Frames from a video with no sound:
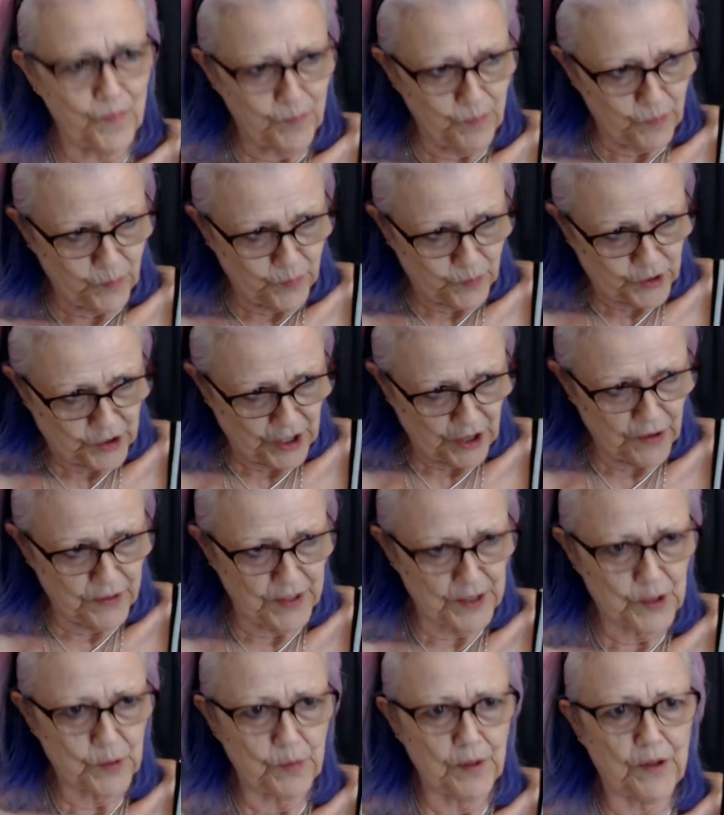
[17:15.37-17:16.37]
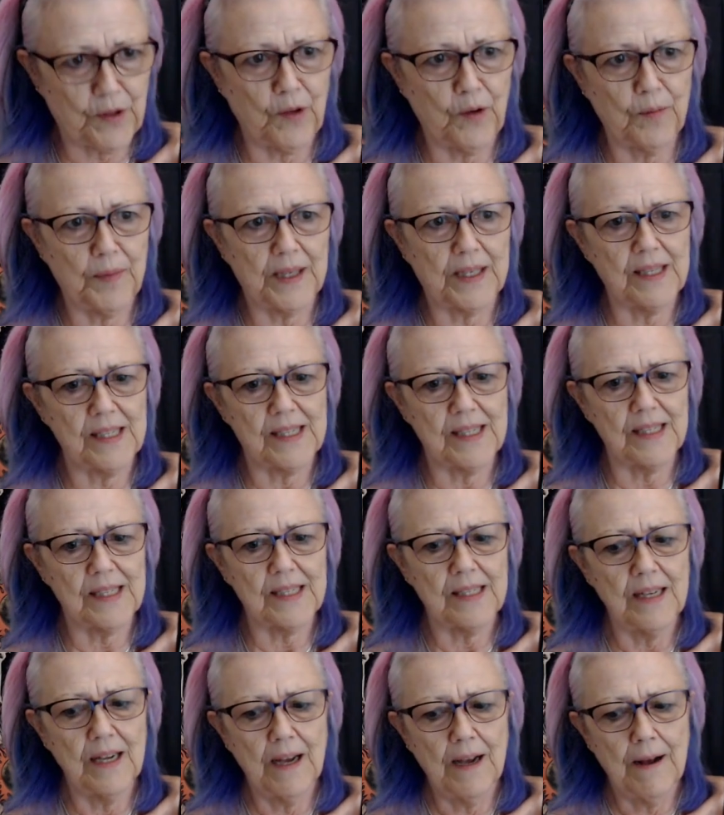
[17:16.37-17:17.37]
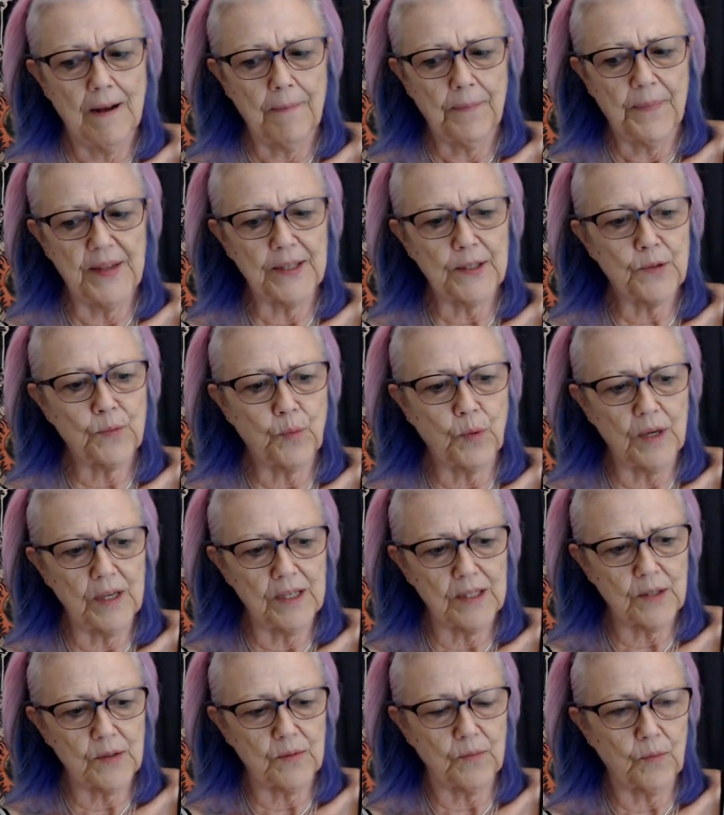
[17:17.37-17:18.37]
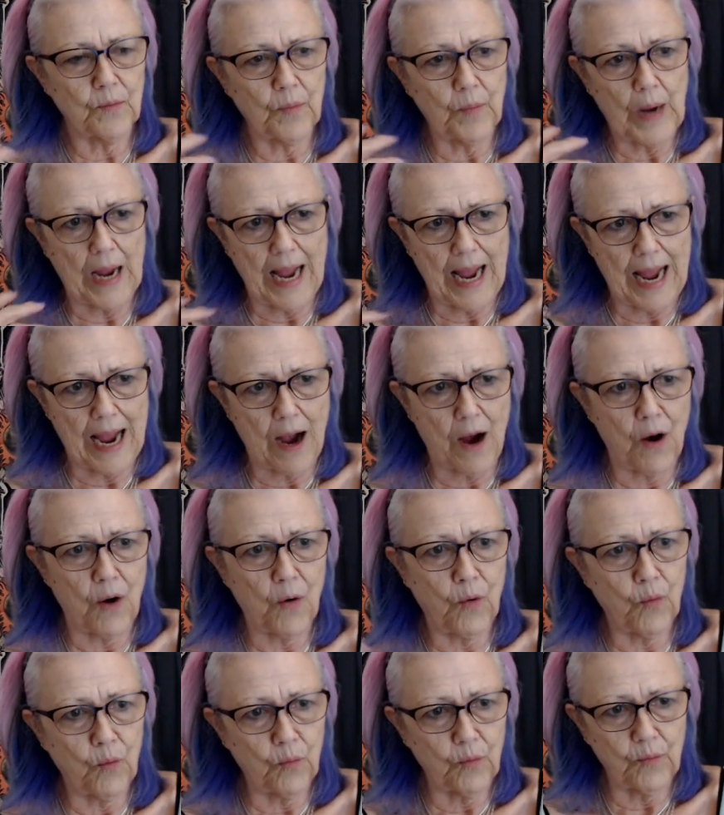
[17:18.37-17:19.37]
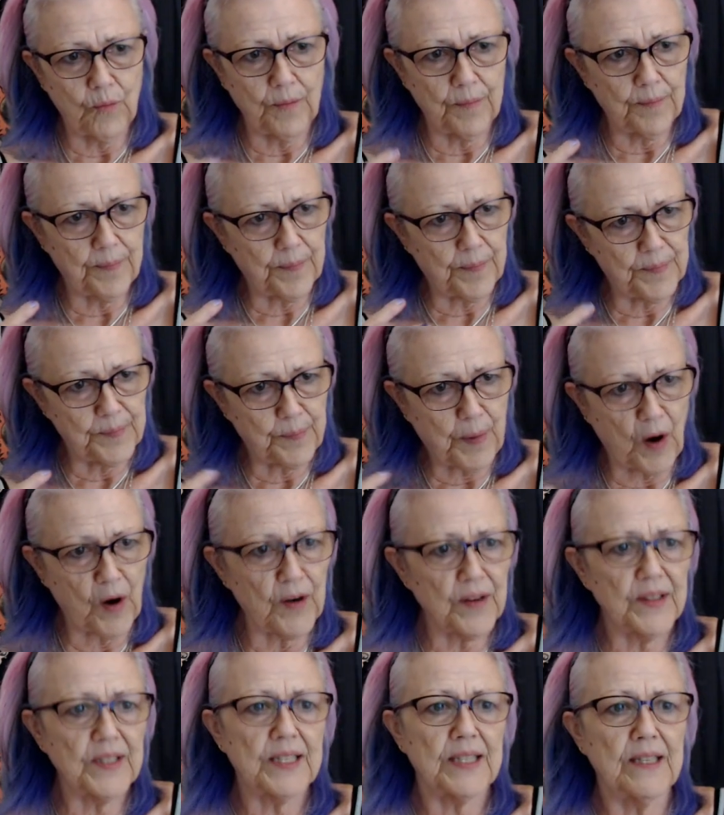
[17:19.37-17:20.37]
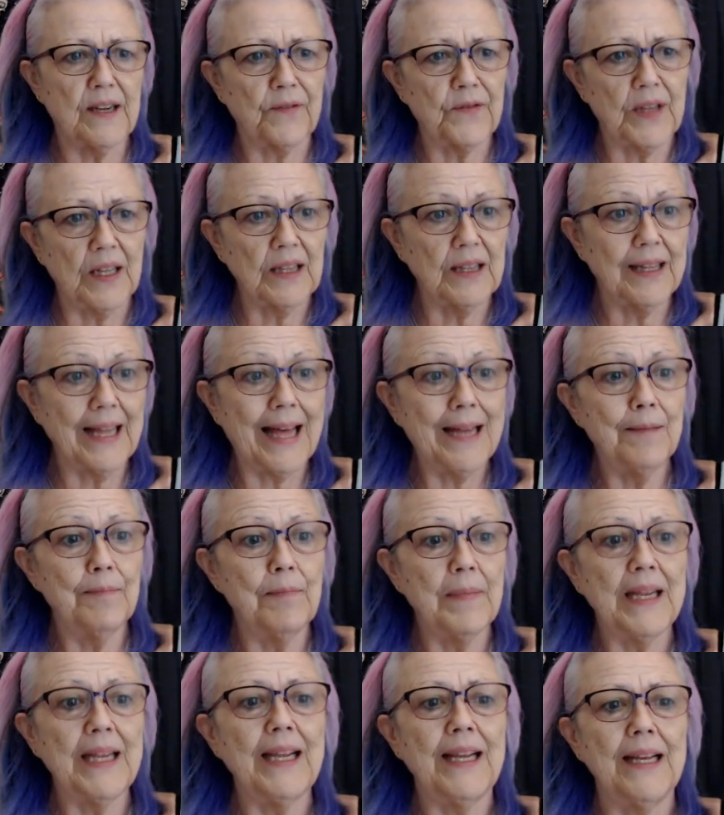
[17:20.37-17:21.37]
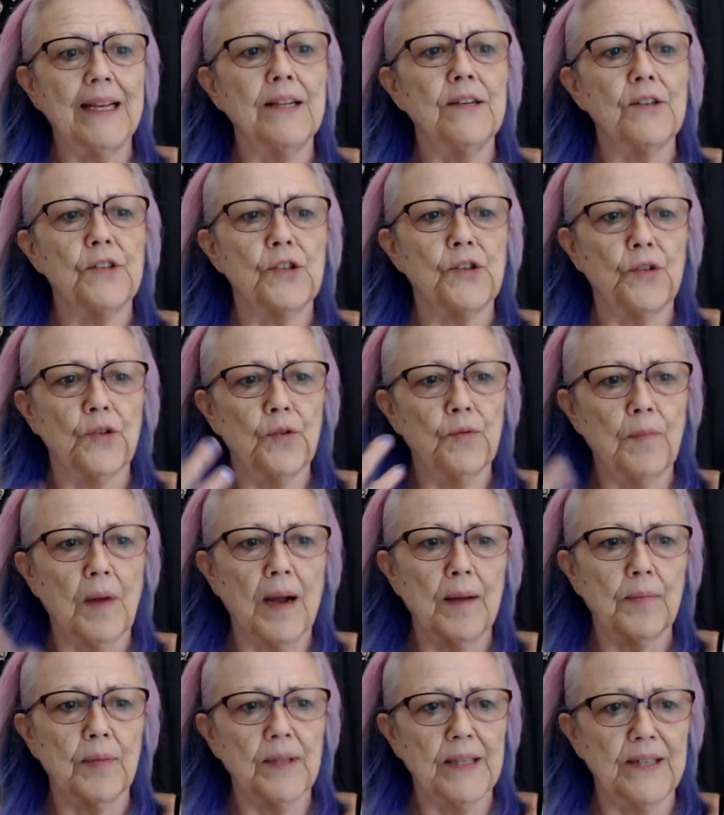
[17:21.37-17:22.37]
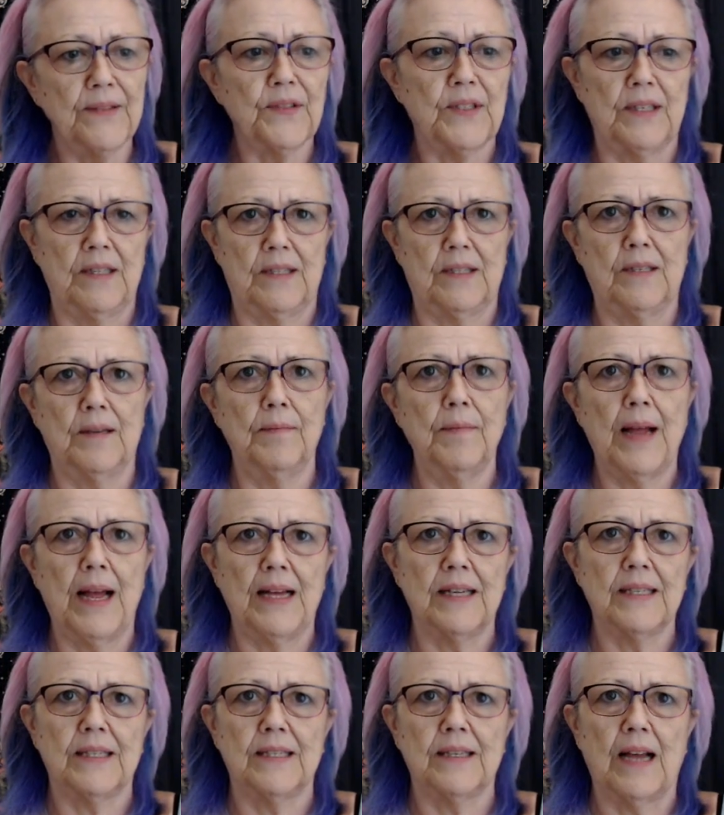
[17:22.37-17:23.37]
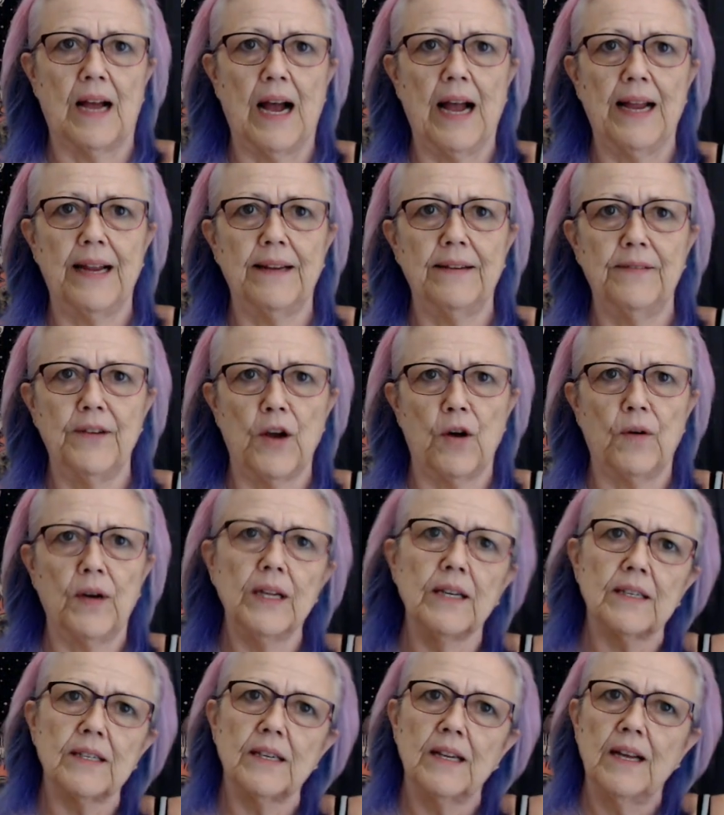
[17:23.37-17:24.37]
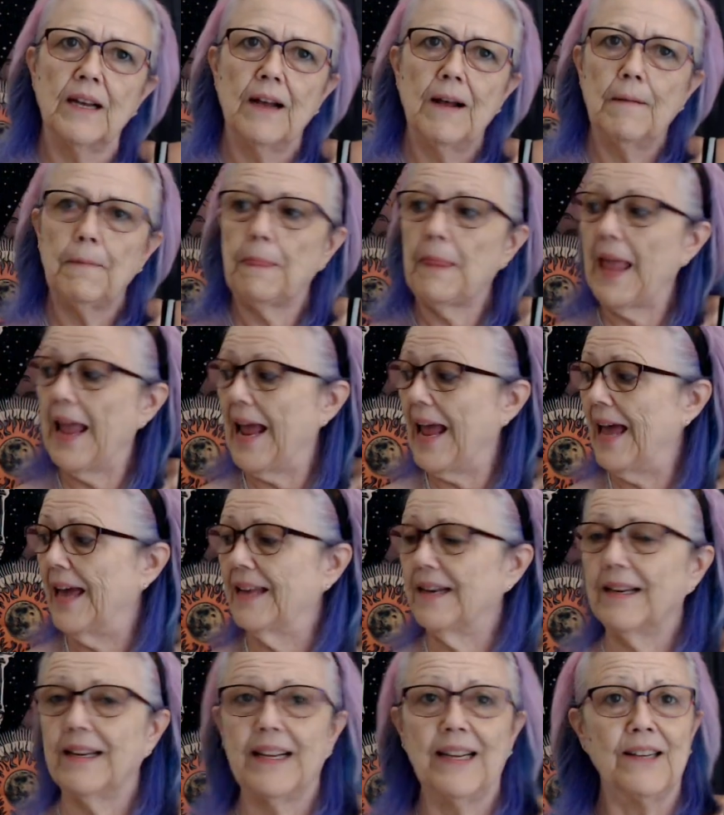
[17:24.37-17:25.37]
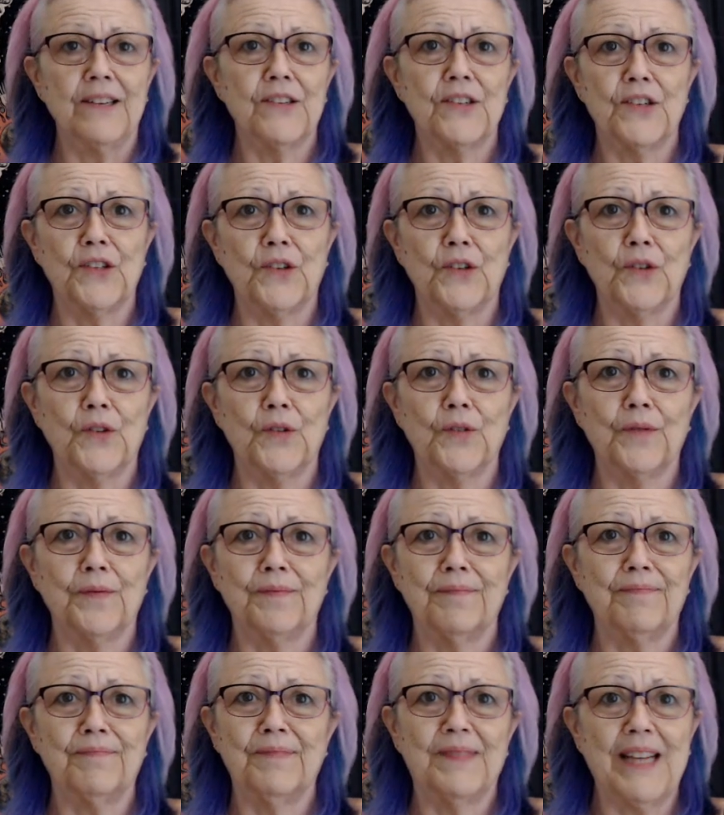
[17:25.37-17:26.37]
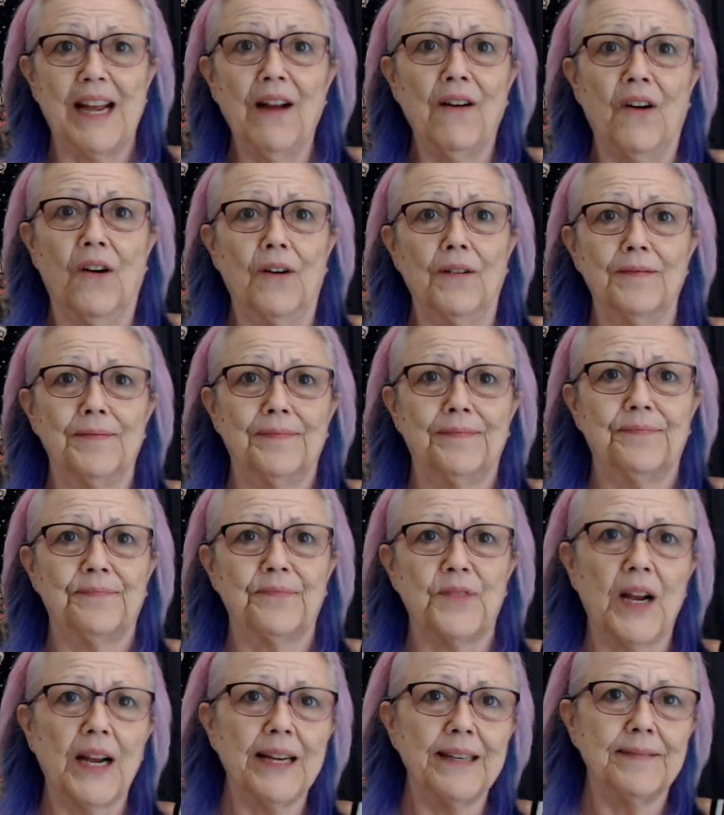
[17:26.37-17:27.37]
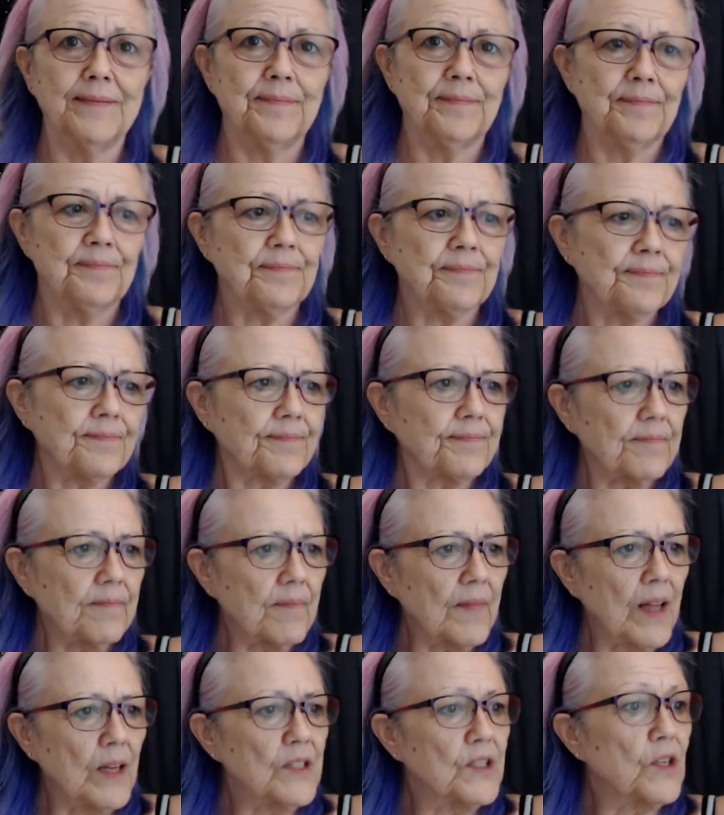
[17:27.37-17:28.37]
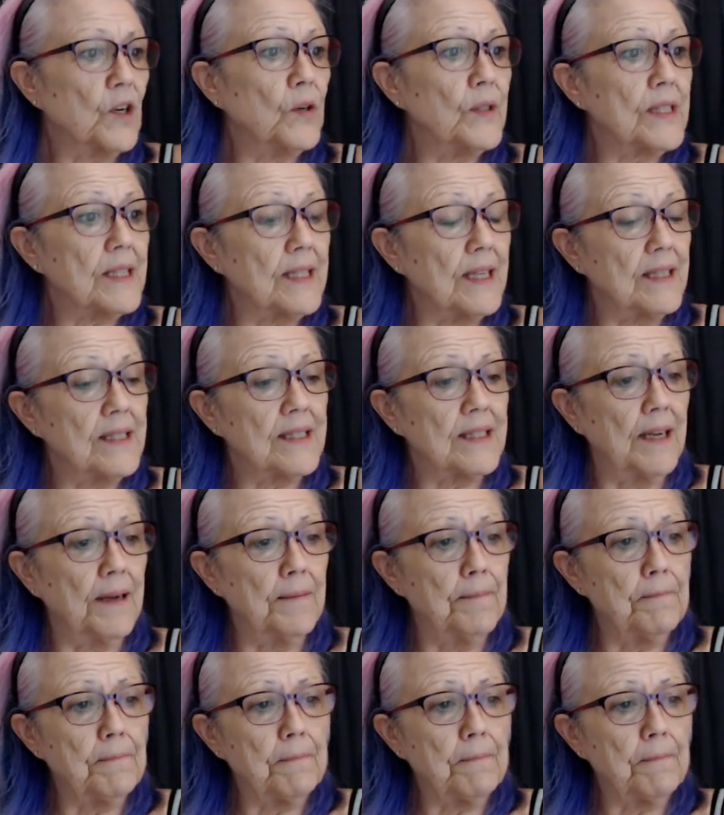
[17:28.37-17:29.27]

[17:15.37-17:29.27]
share this with you because this was how part of the stuff that led me into my belief system as I know it and into tarot, right? So it says, let me